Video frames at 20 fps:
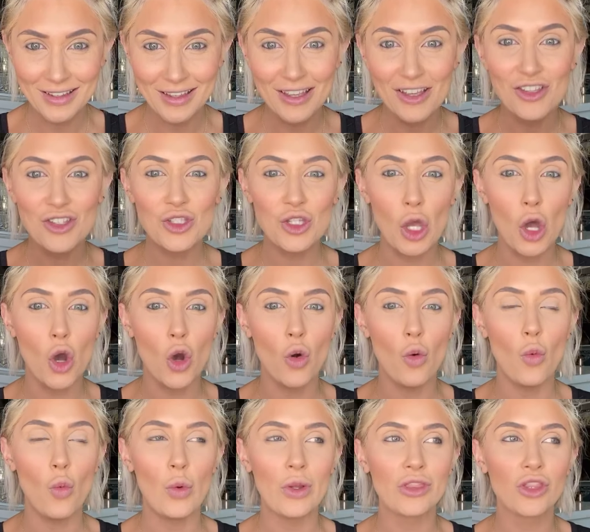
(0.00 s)
So
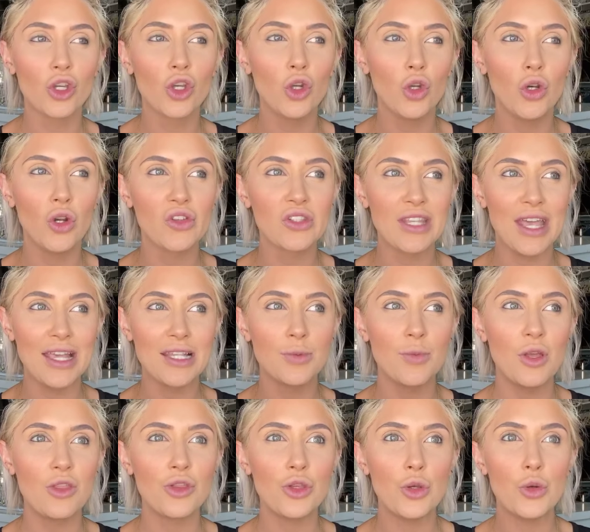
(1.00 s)
with the Kudos last
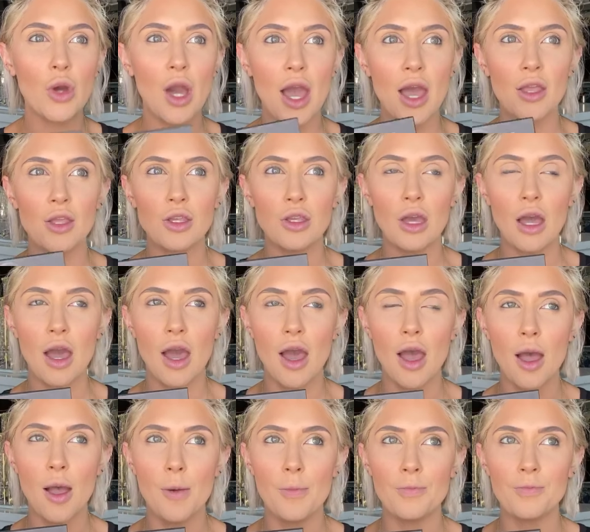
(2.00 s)
month, you got
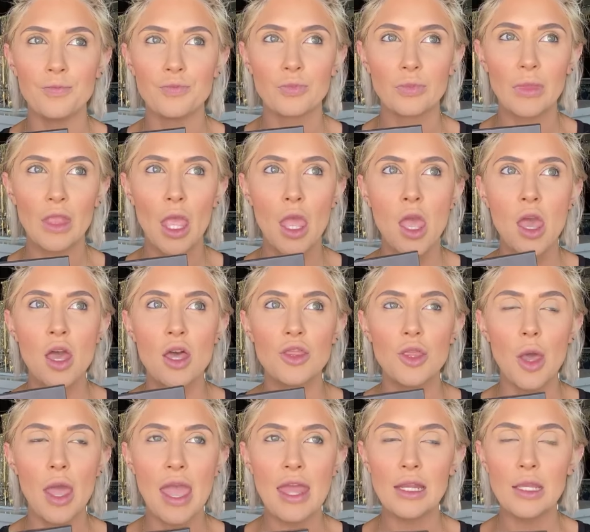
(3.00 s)
um,
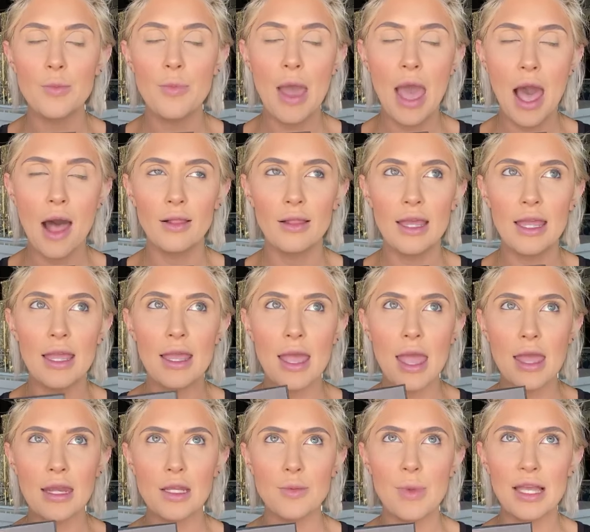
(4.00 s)
the any palette,
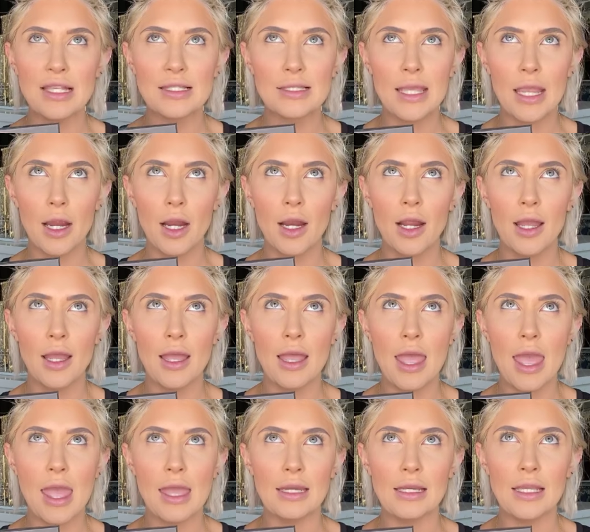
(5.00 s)
any mascara,
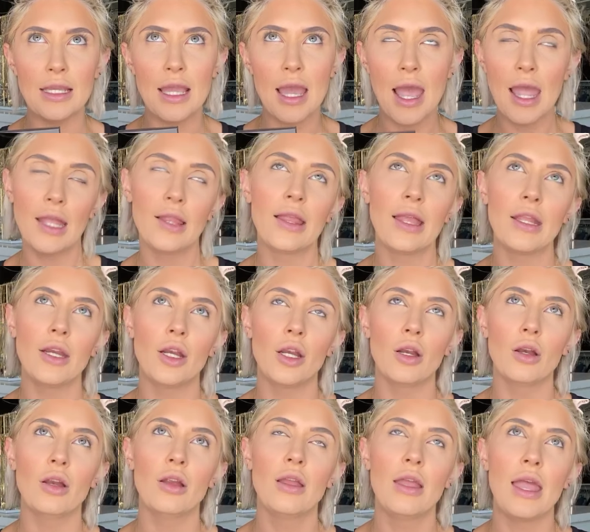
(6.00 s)
any
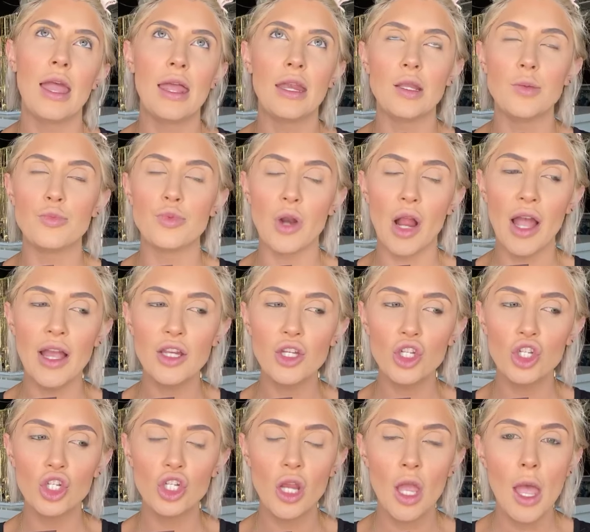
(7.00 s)
eyeliner, any
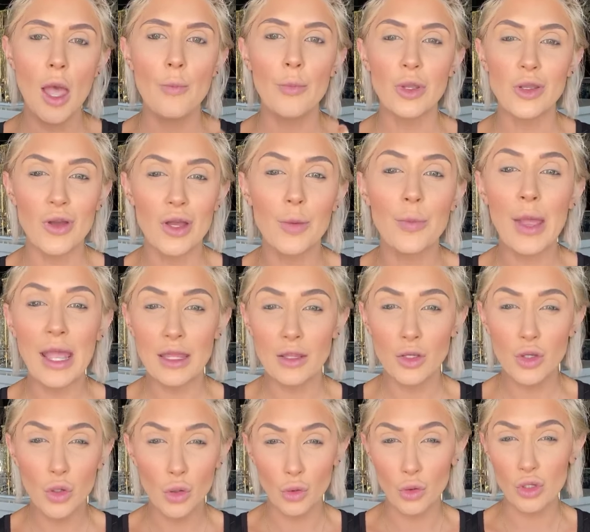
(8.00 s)
brush, but you had to pay the
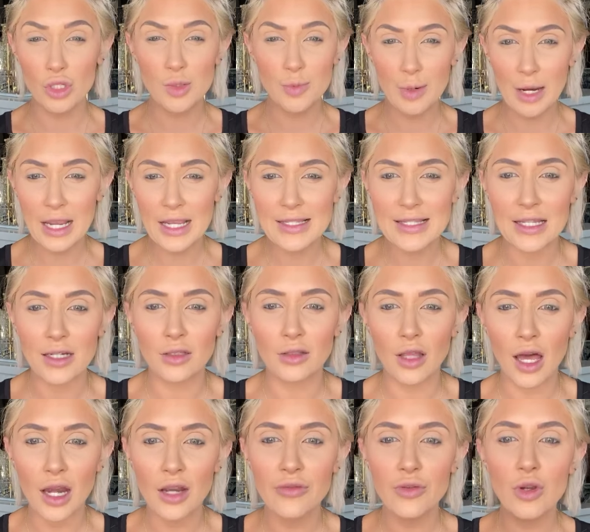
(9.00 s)
kudos price. And a
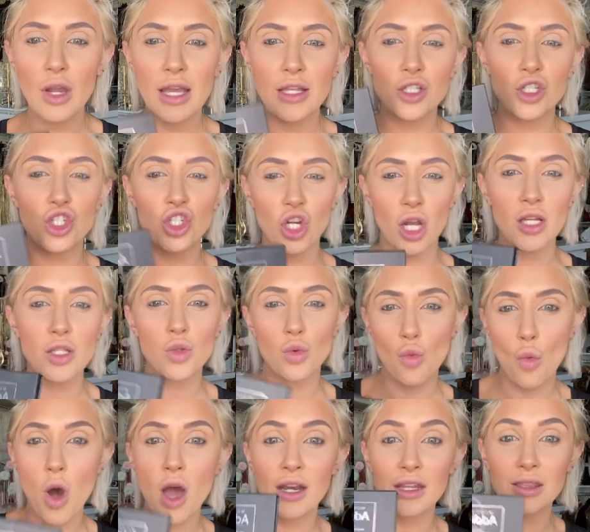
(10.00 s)
lot of you guys just
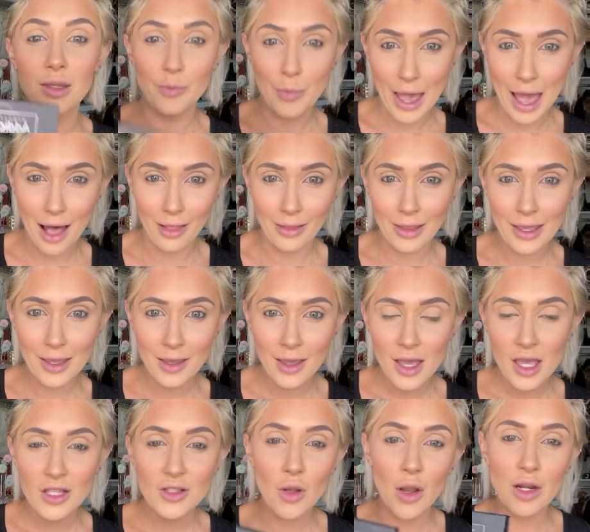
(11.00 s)
wanted the palette.
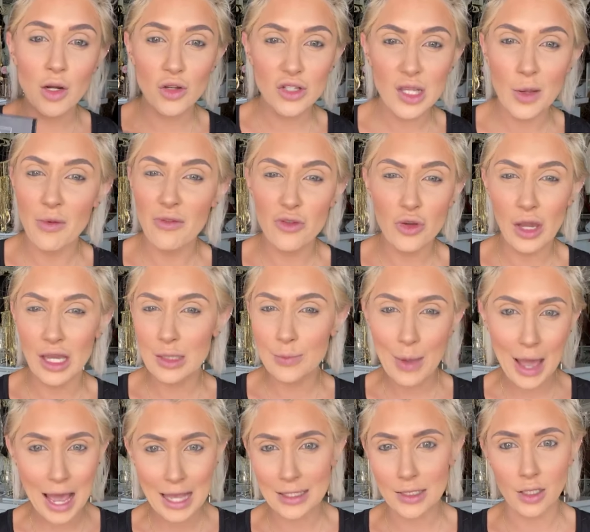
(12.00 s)
So I know some of you guys
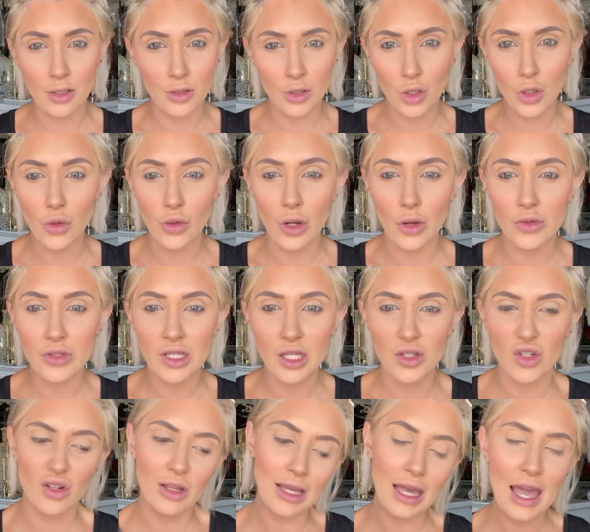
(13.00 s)
passed on the kudos
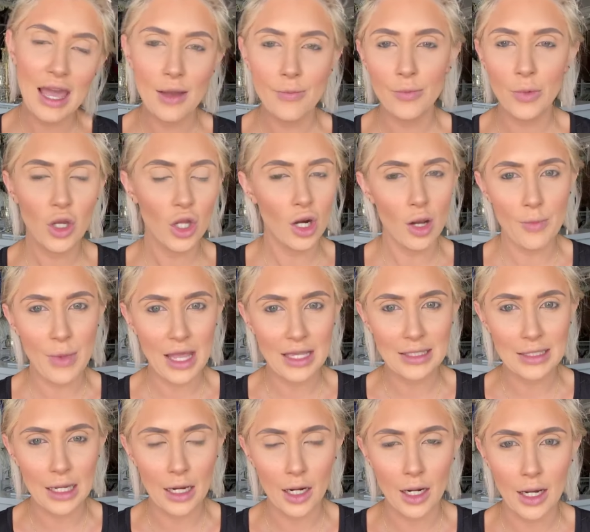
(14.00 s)
because you're like, I am good on
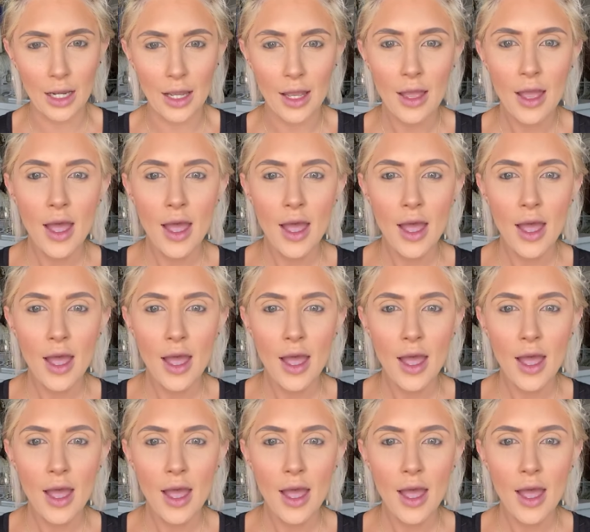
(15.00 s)
mascara.